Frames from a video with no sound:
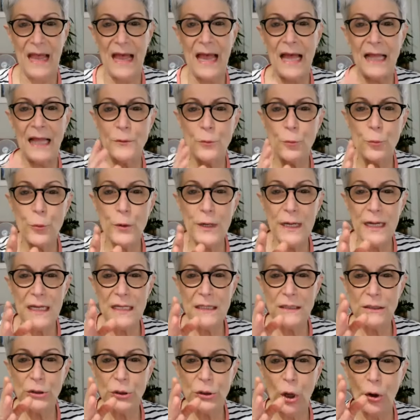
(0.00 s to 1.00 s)
And
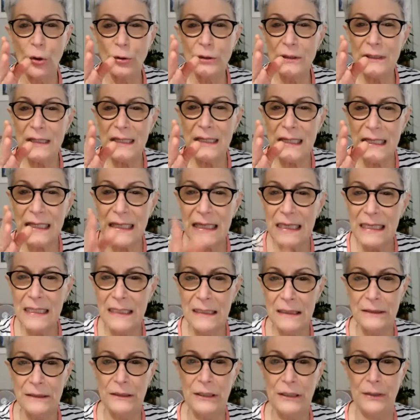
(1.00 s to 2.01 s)
we don't
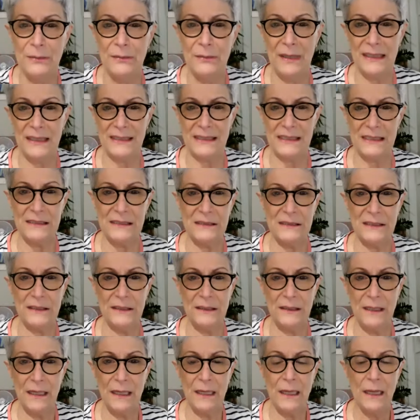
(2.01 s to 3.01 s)
kill the
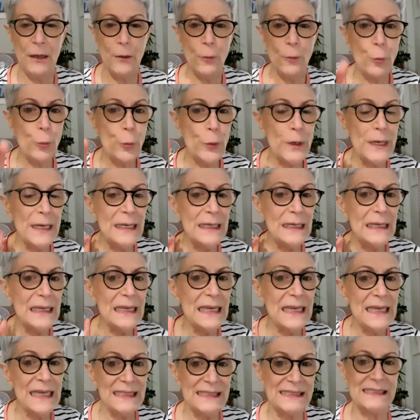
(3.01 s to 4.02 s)
messenger. We
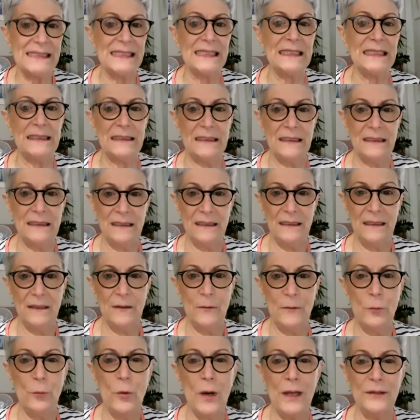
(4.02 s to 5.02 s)
listen
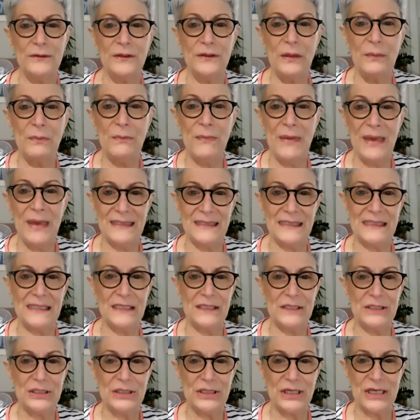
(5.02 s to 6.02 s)
what the
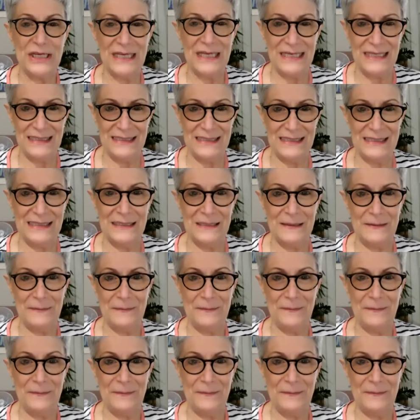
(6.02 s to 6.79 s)
message is.